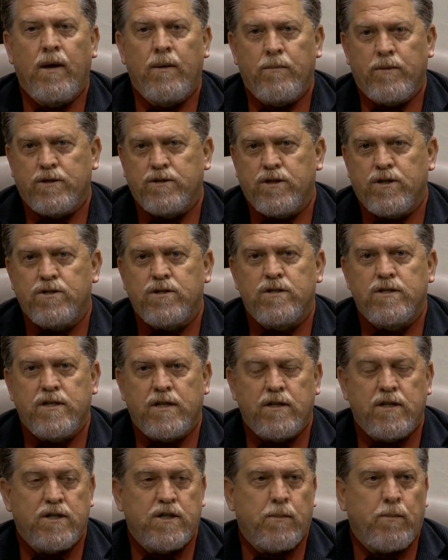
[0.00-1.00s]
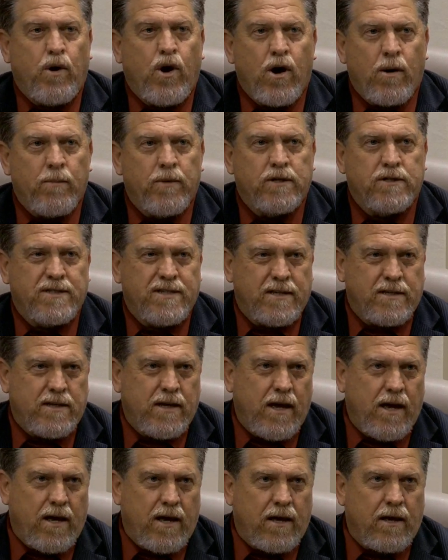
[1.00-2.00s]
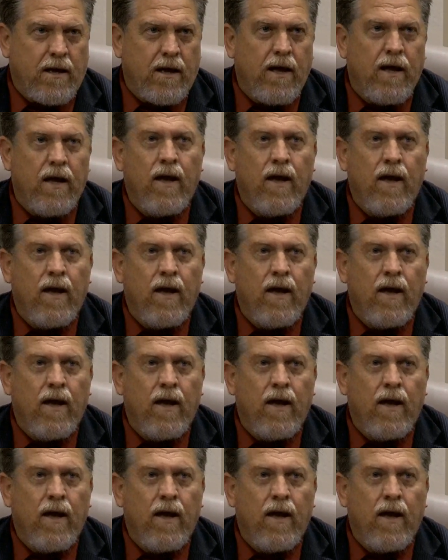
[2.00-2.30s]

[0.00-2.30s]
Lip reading: positions in the department today.